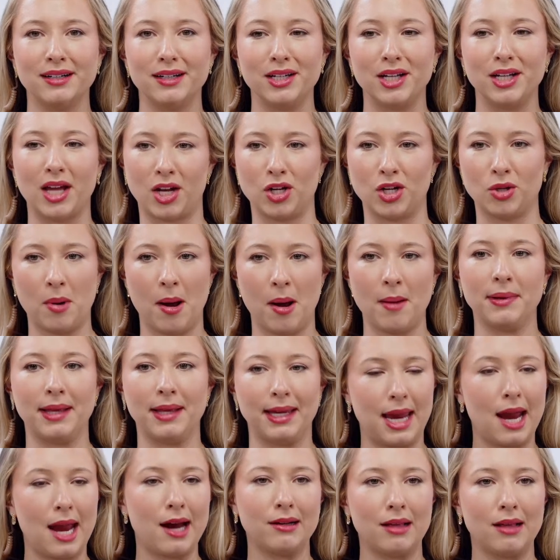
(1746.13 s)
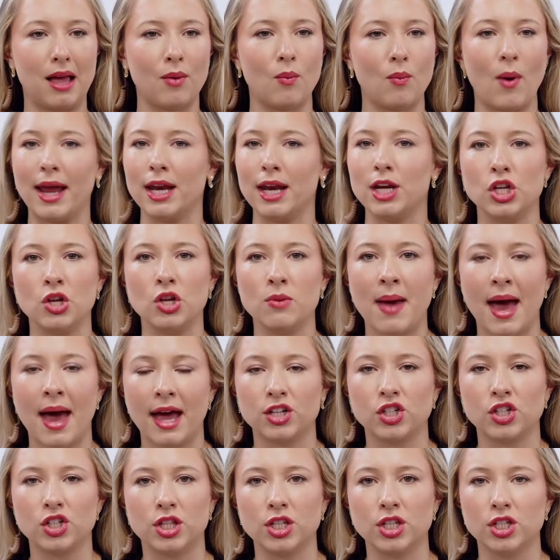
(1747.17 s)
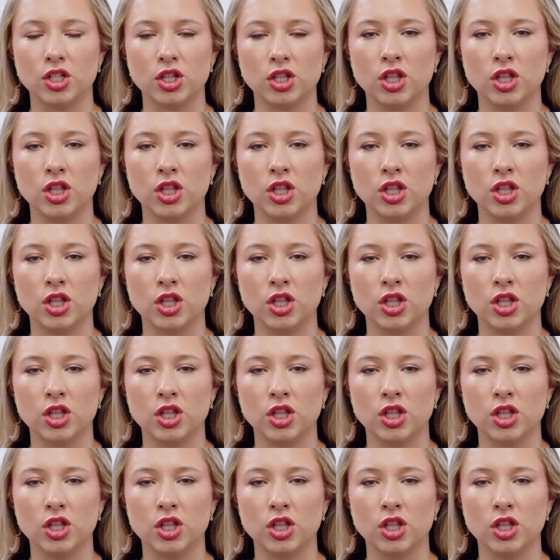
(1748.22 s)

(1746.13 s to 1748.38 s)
and you're probably like, Caroline, why didn't you match the